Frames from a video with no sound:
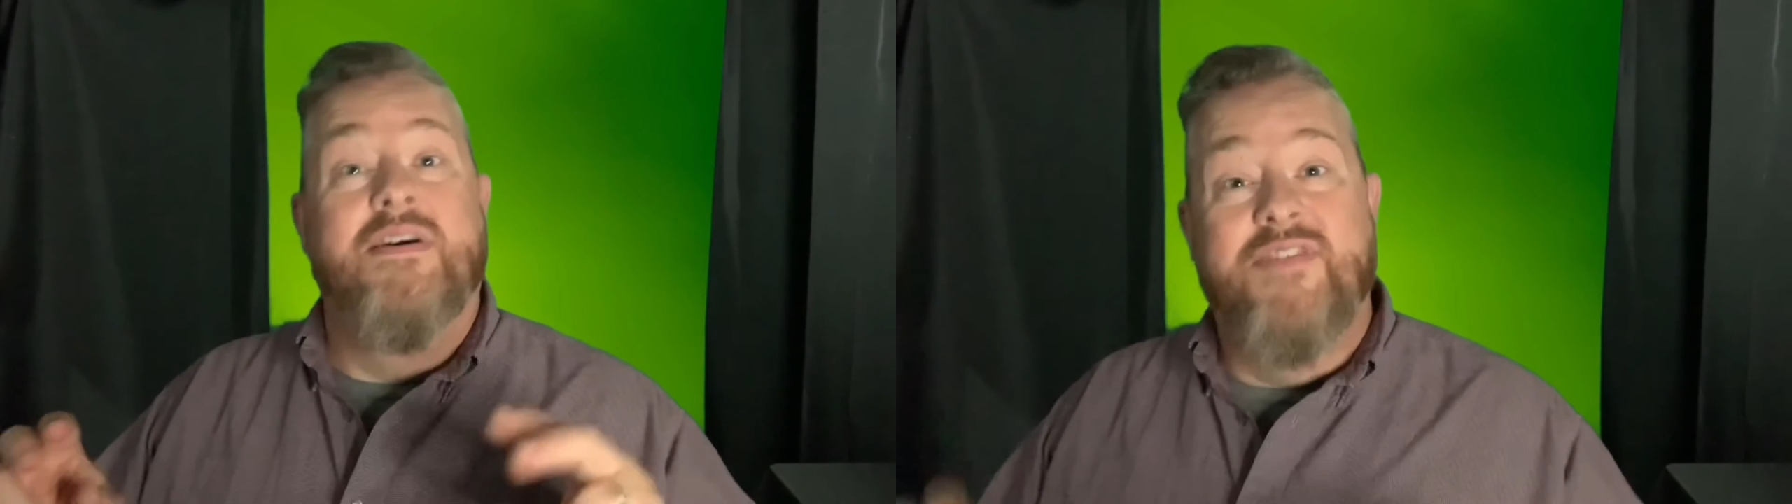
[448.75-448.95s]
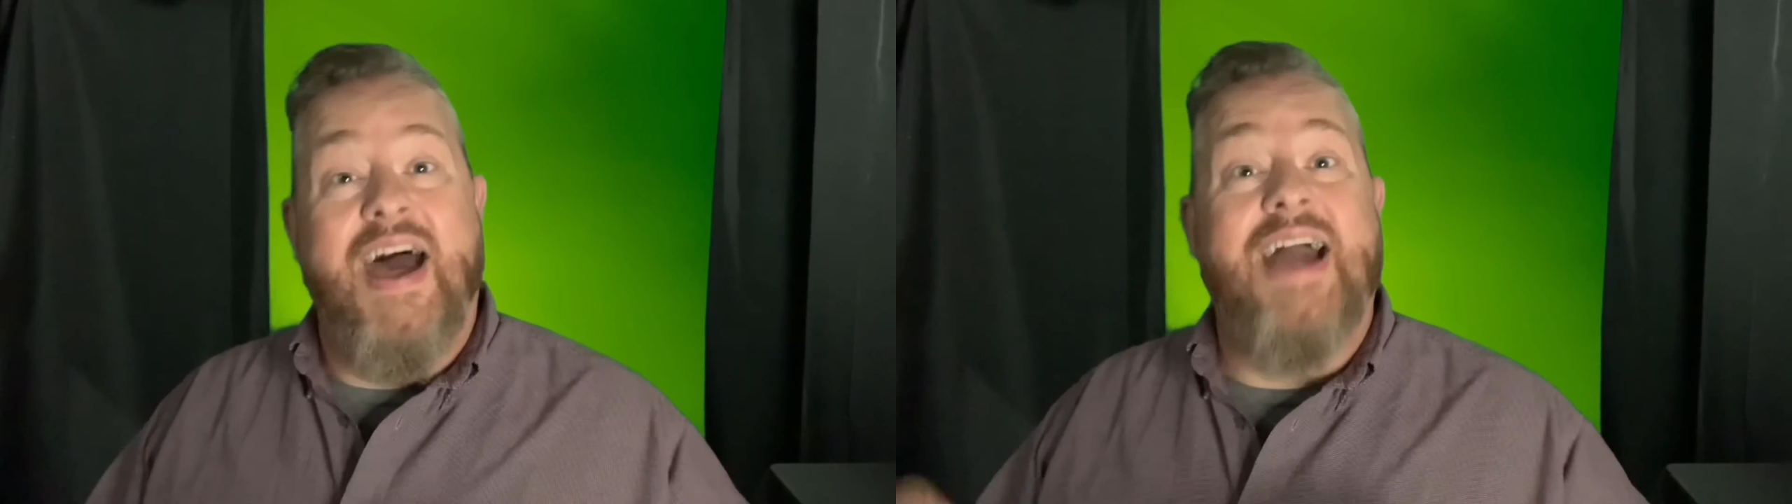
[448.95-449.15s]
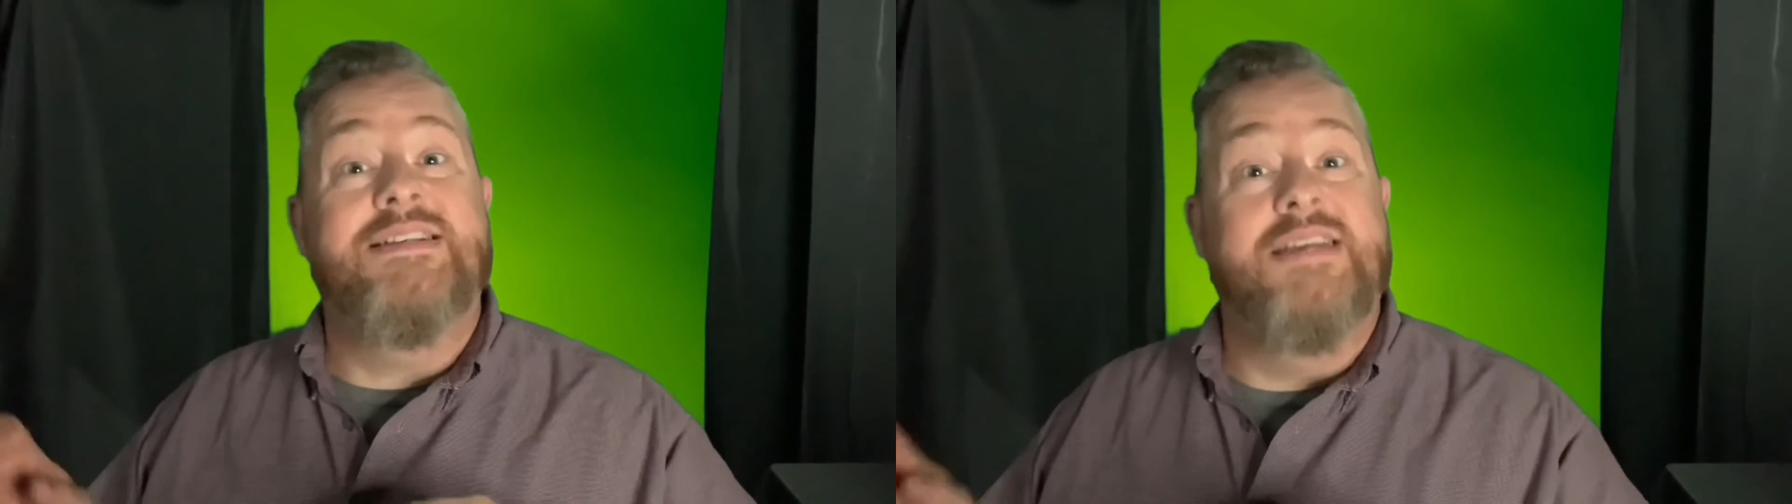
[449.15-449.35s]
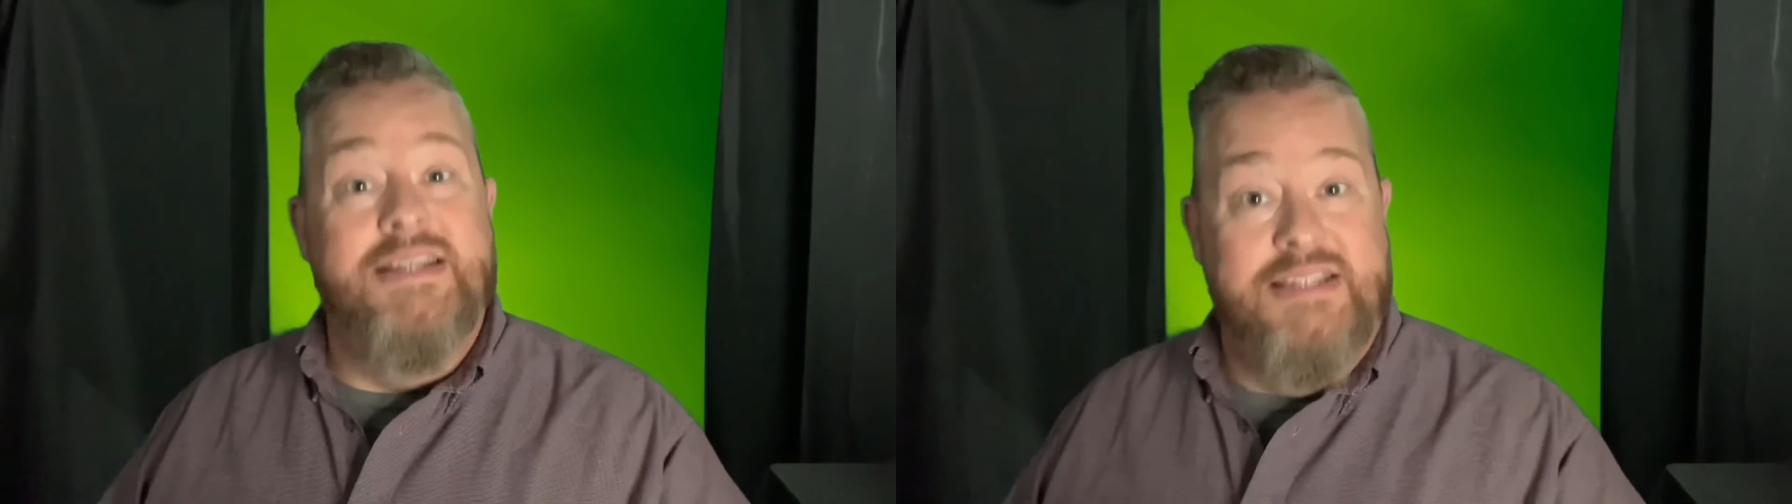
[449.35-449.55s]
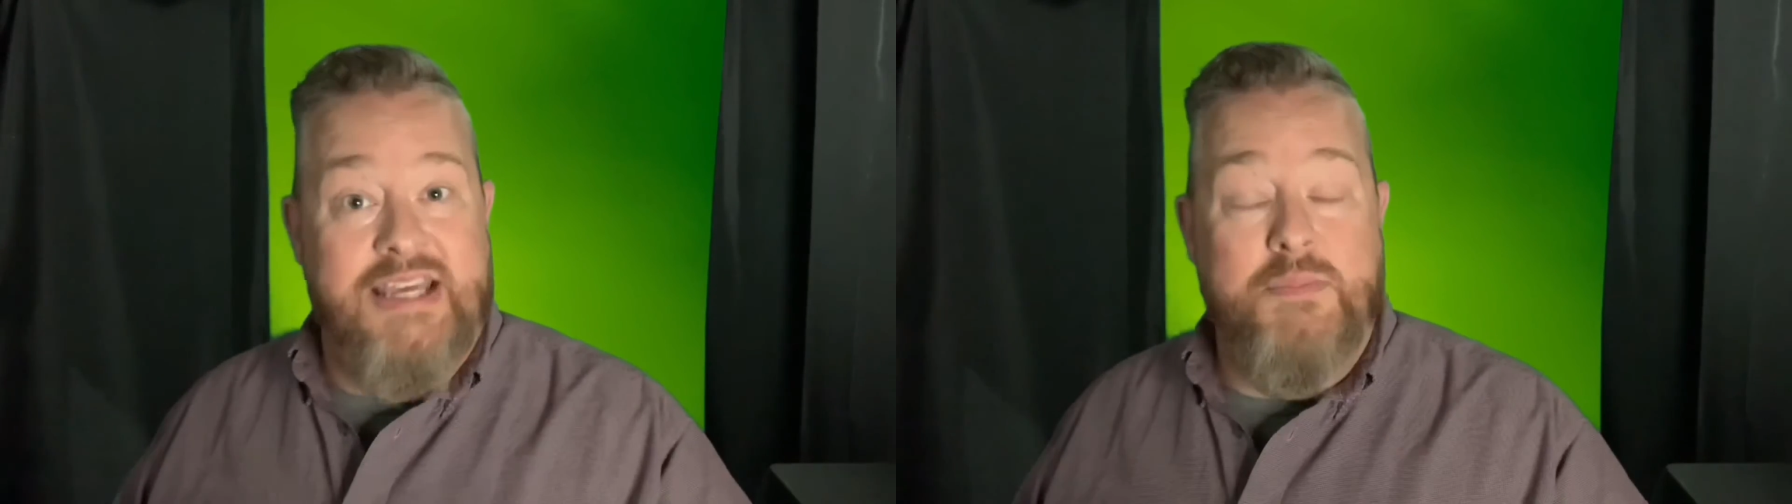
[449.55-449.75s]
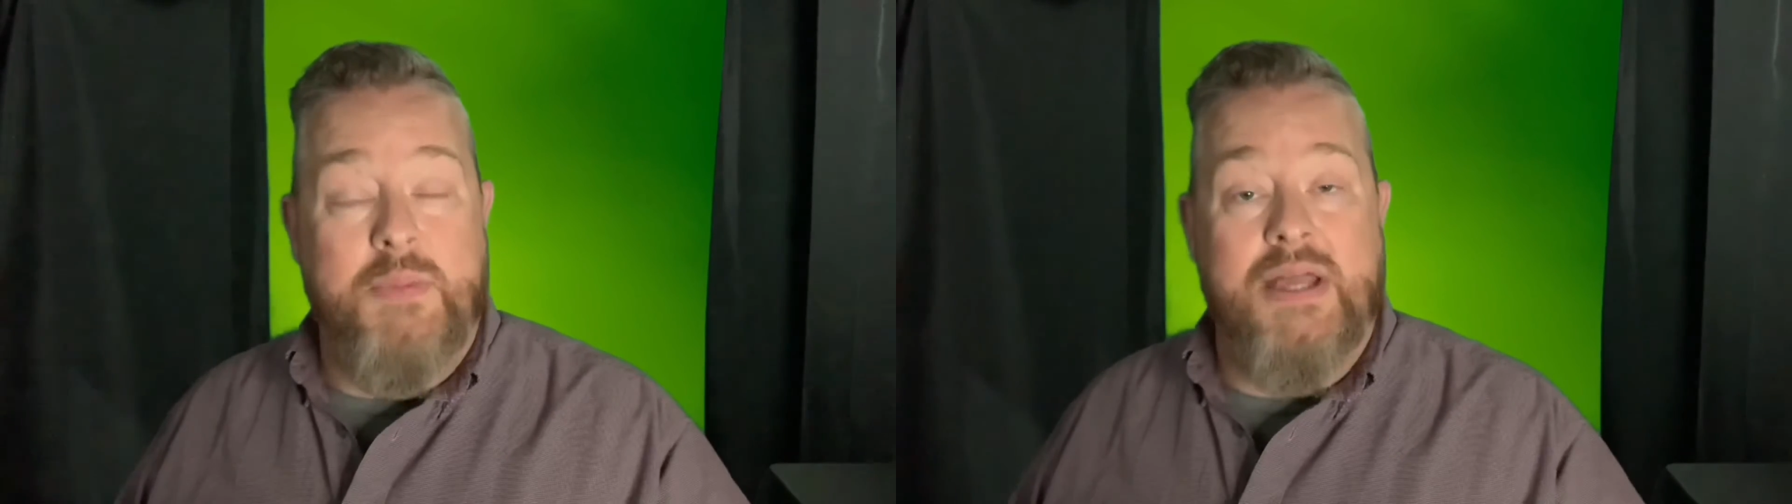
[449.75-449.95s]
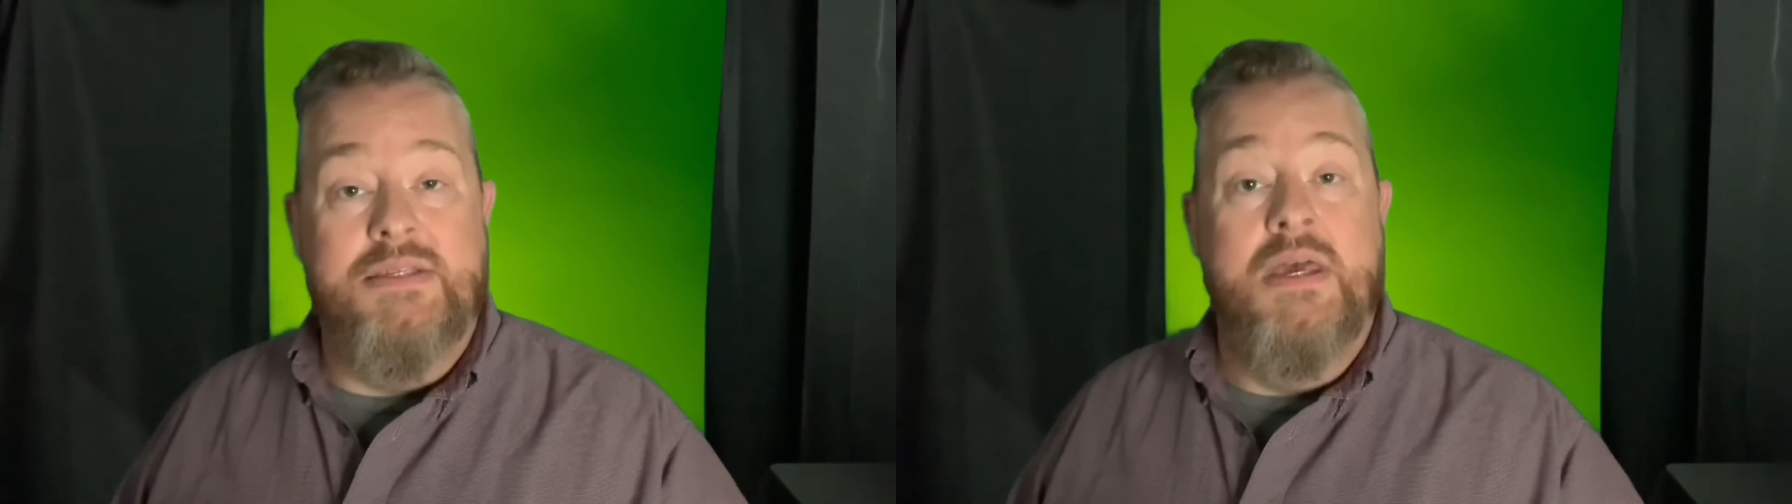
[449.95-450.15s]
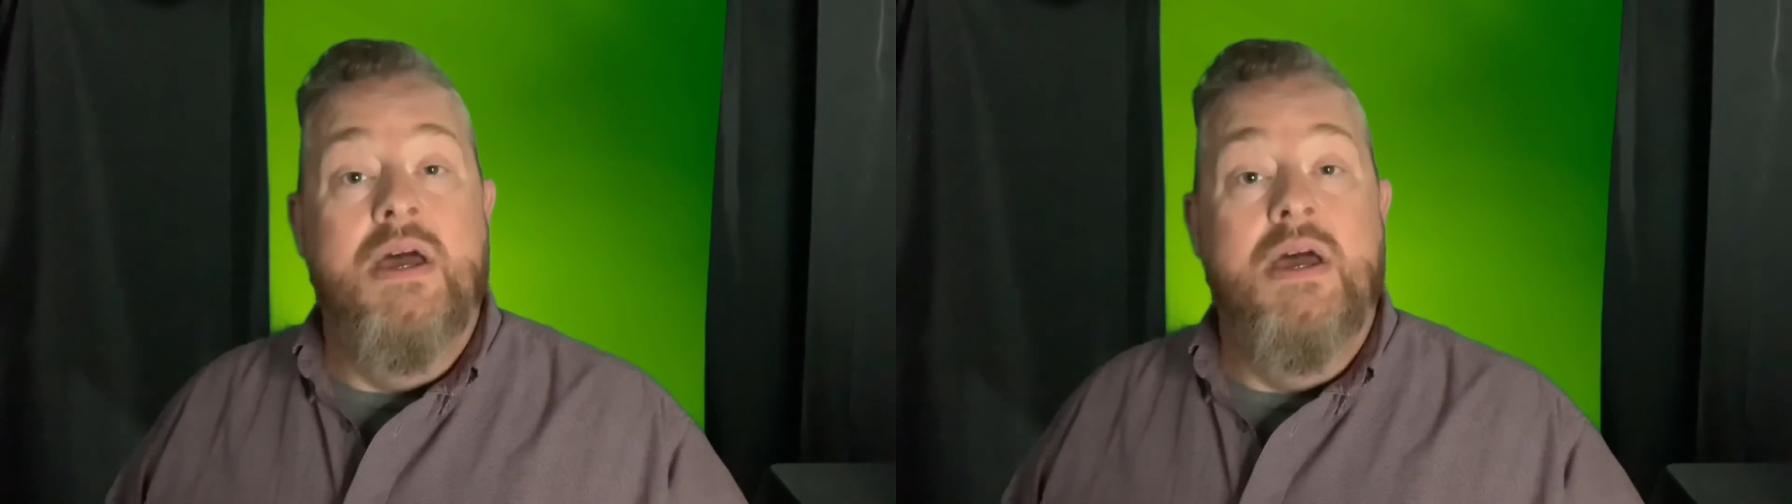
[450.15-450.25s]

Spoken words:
facts and tidbits